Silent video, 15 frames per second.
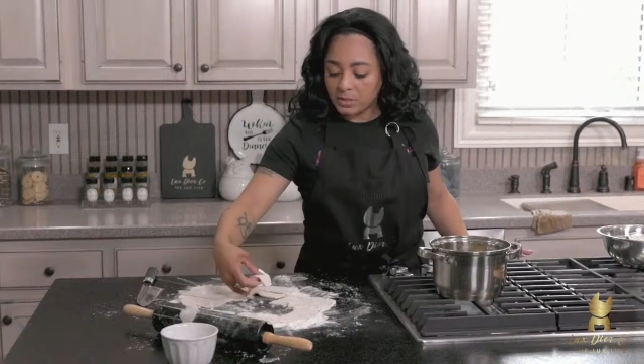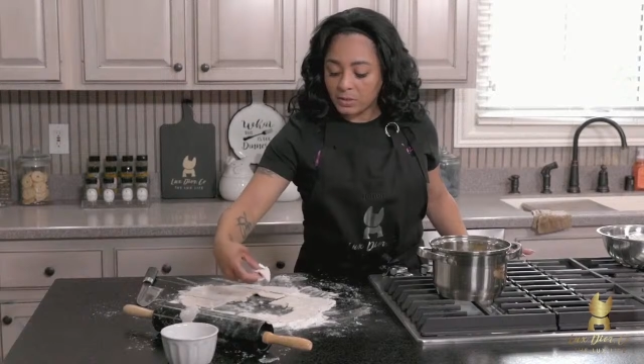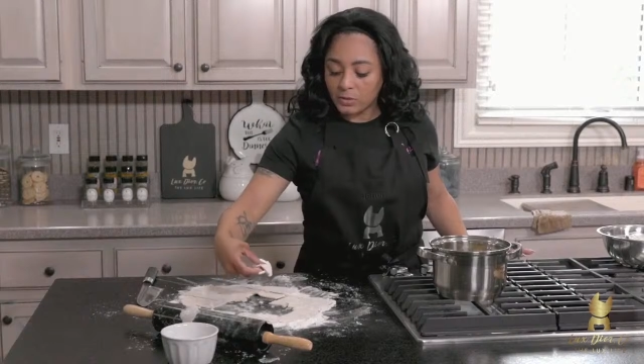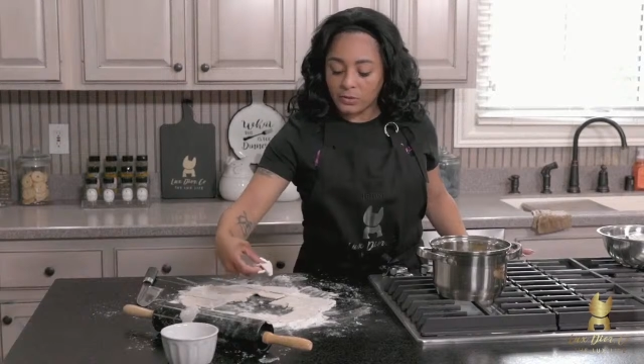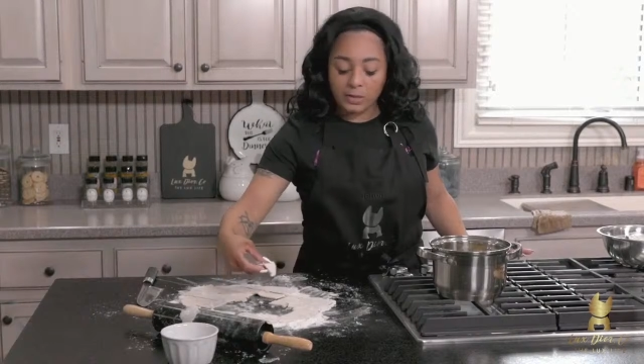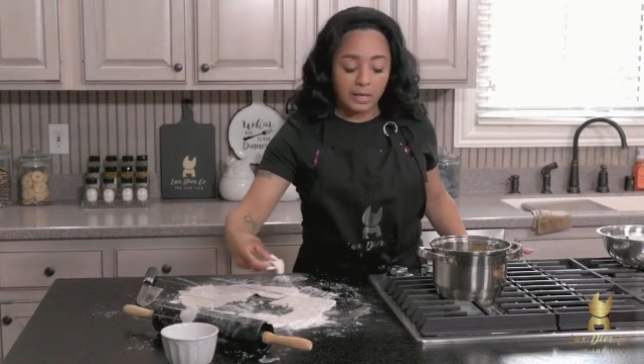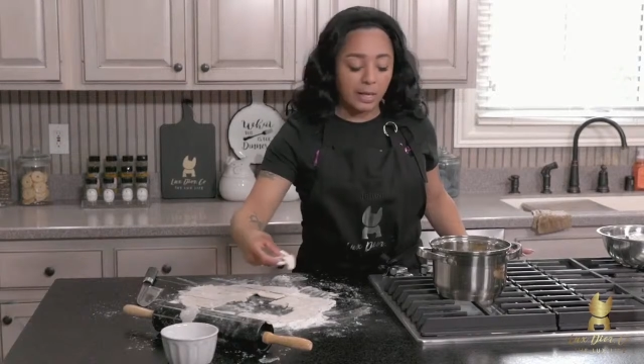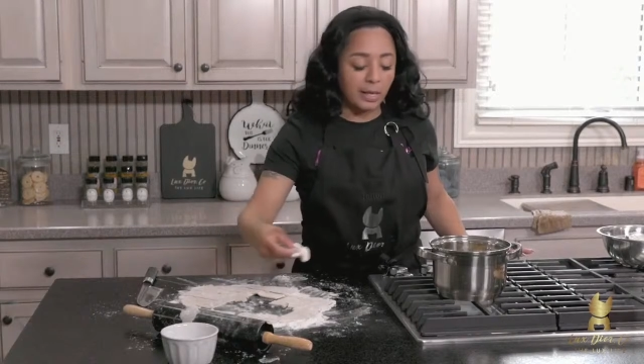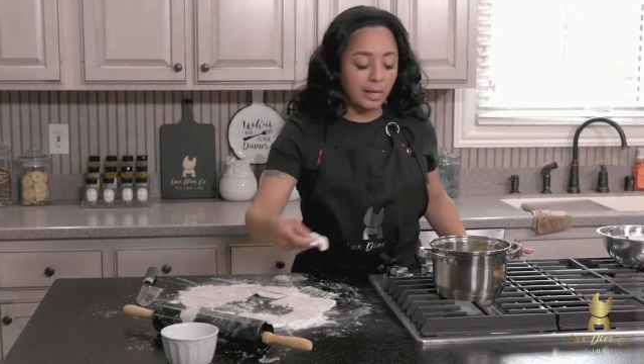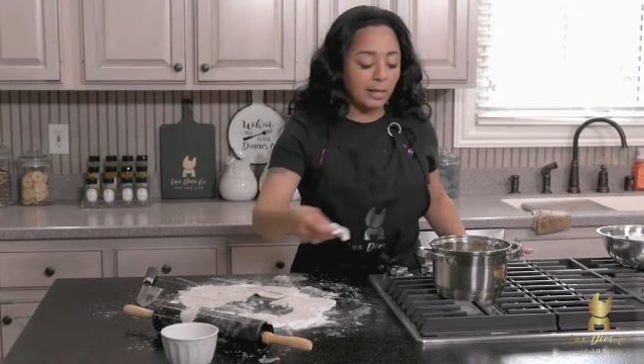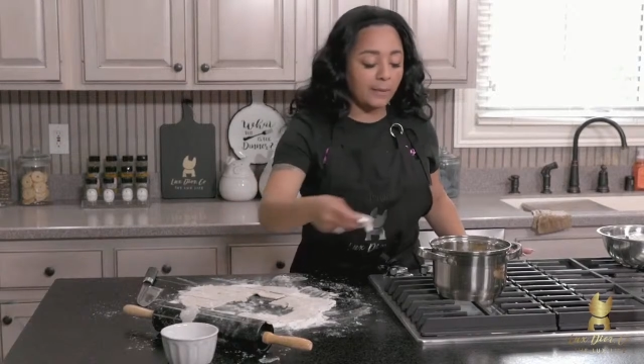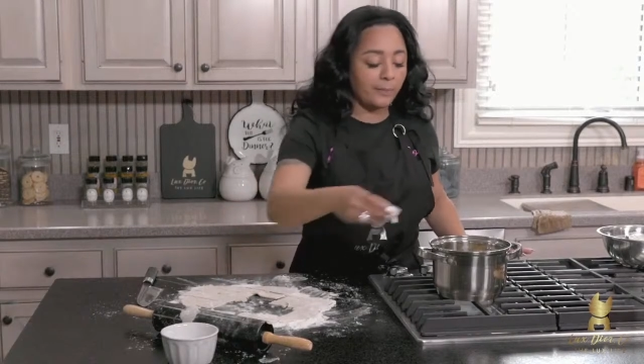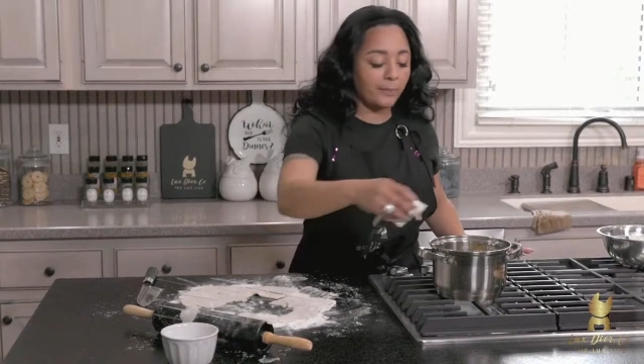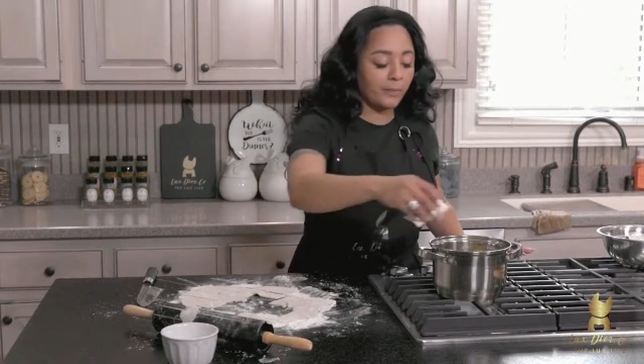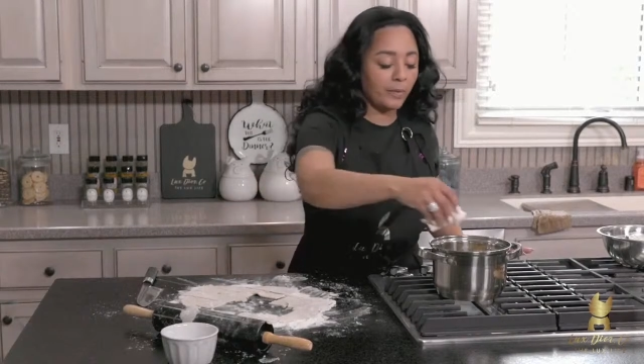to
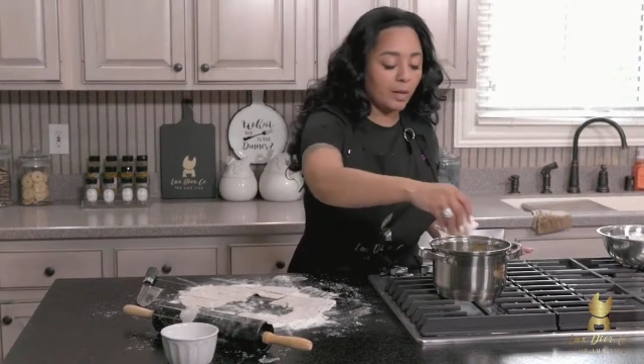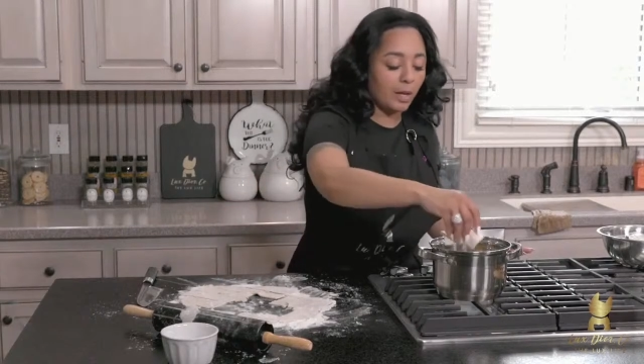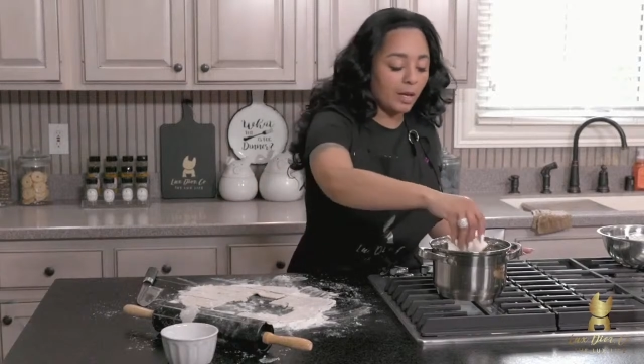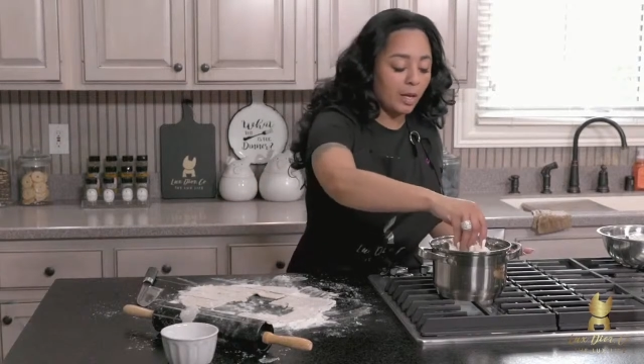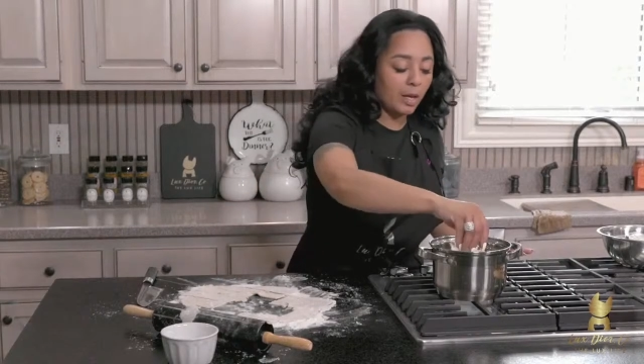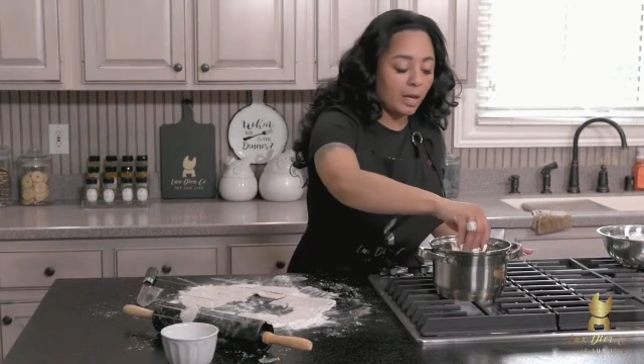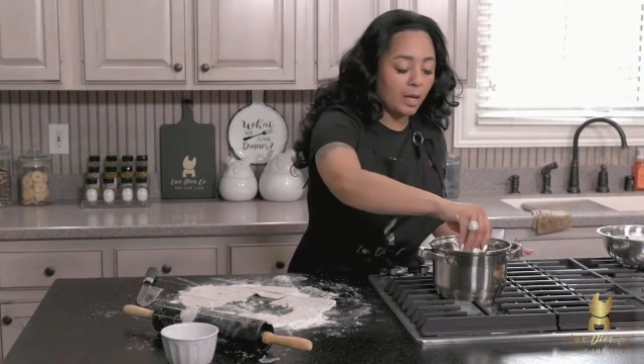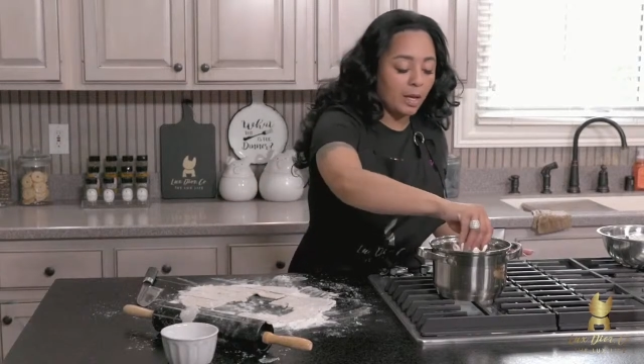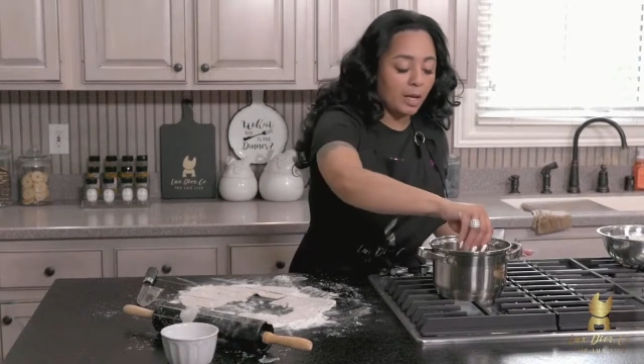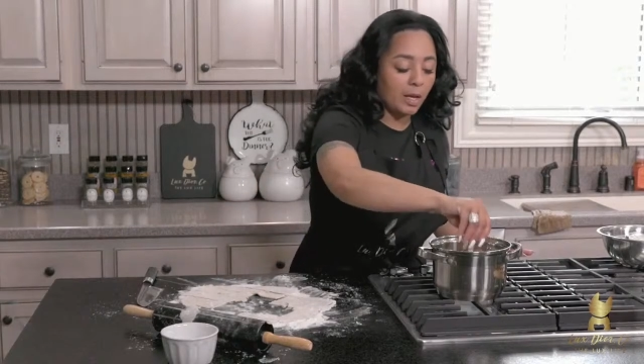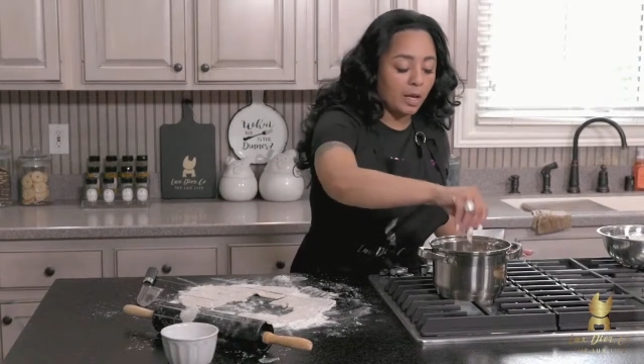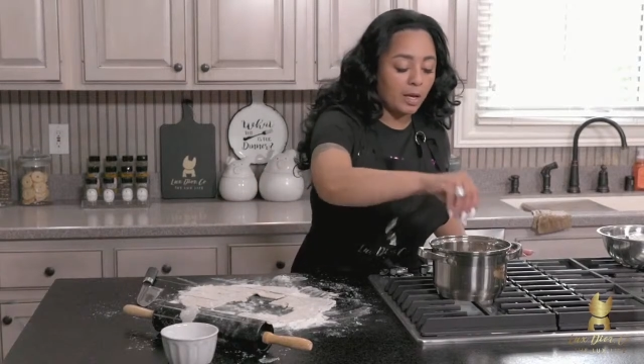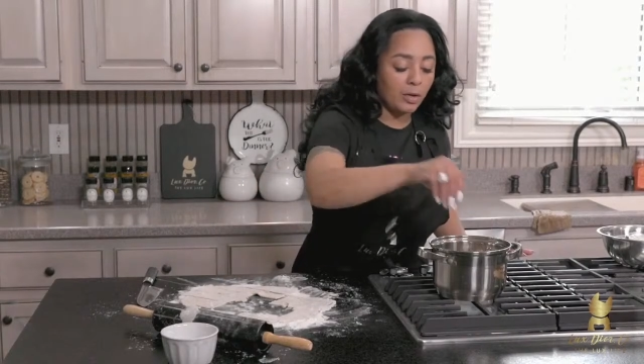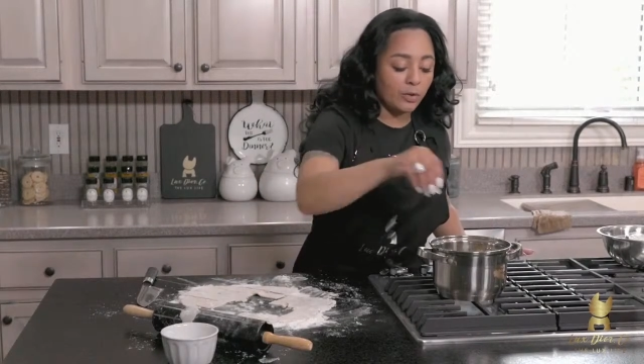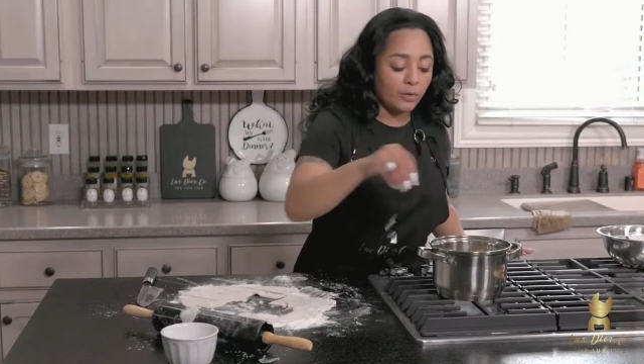create
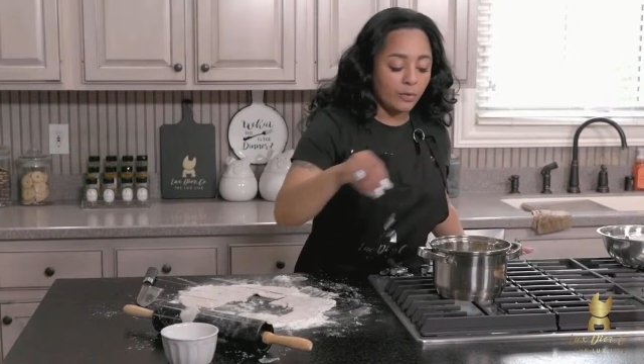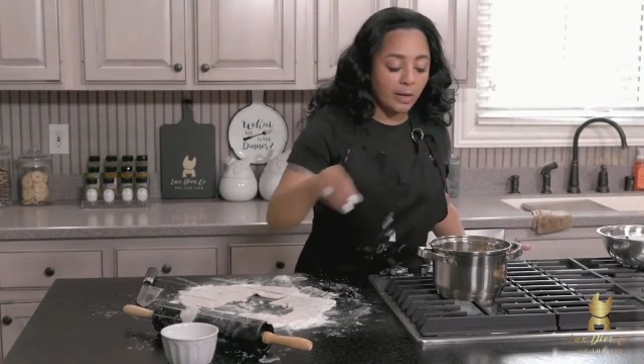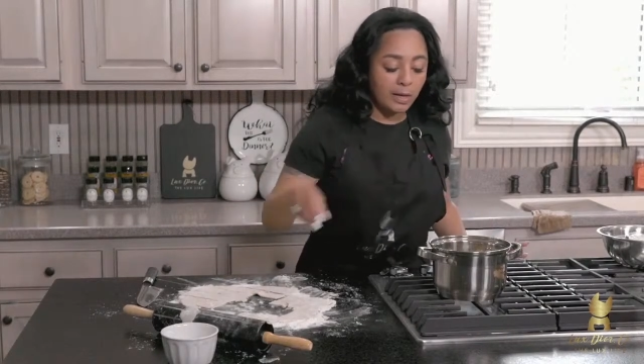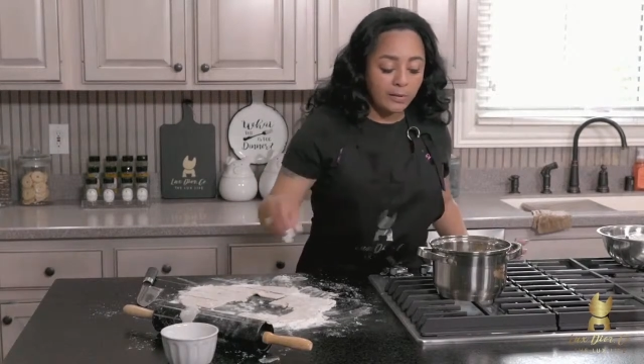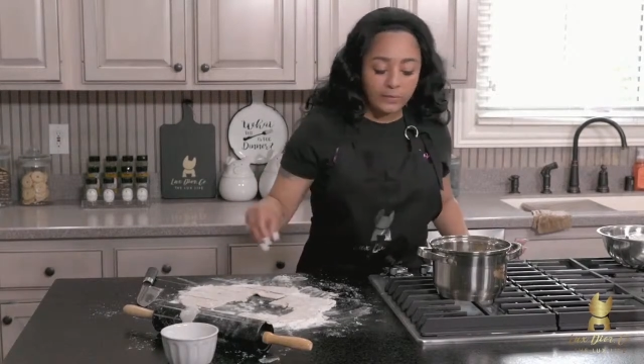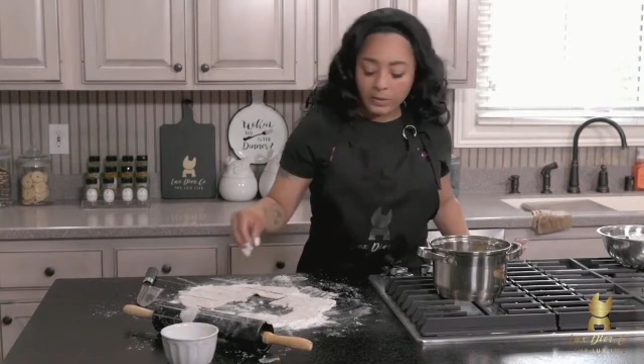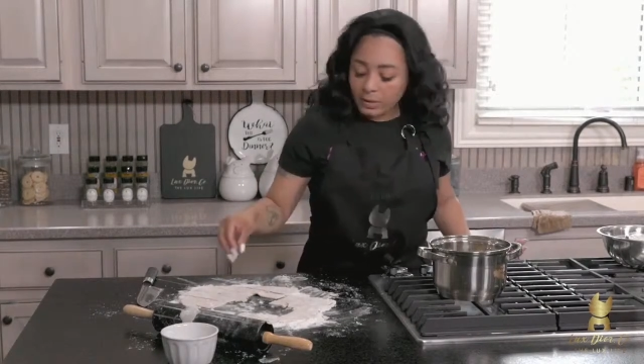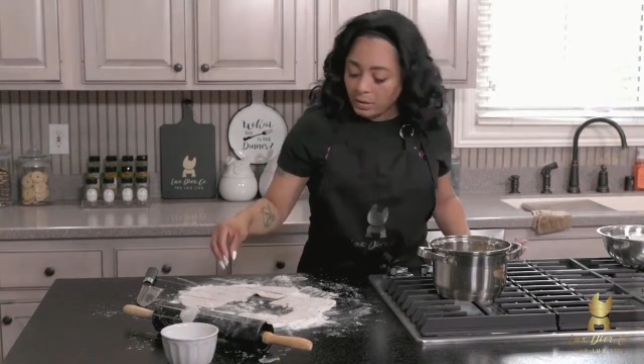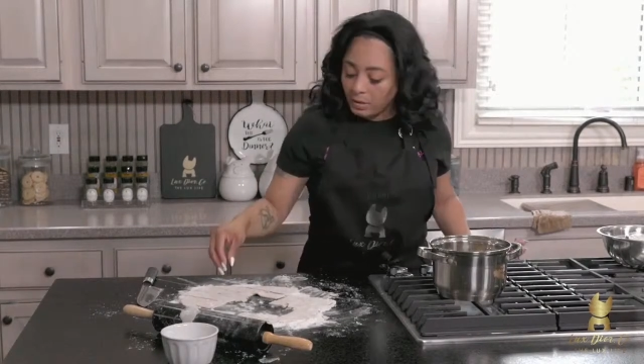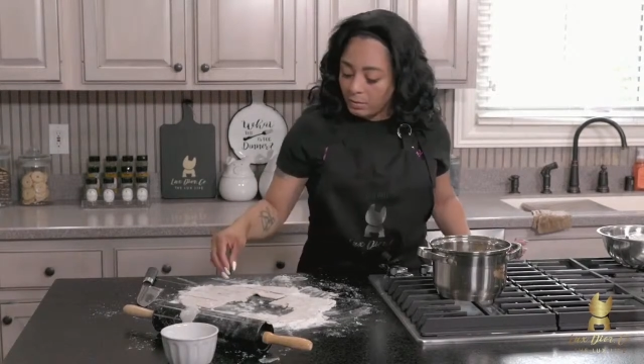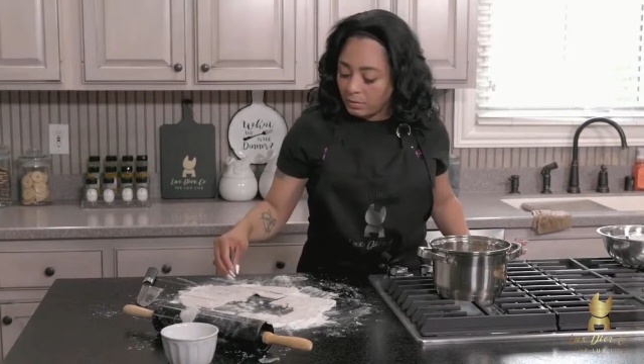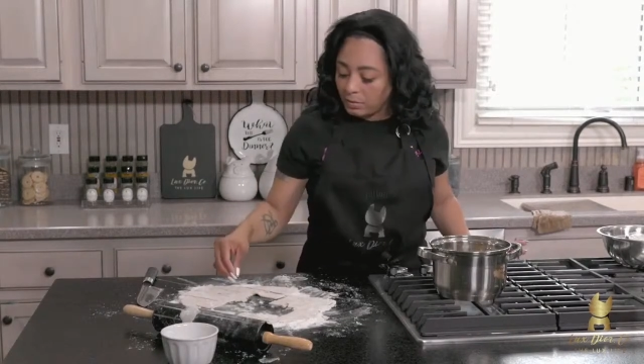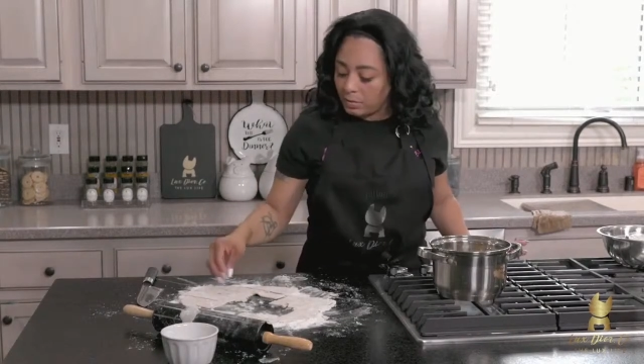a gravy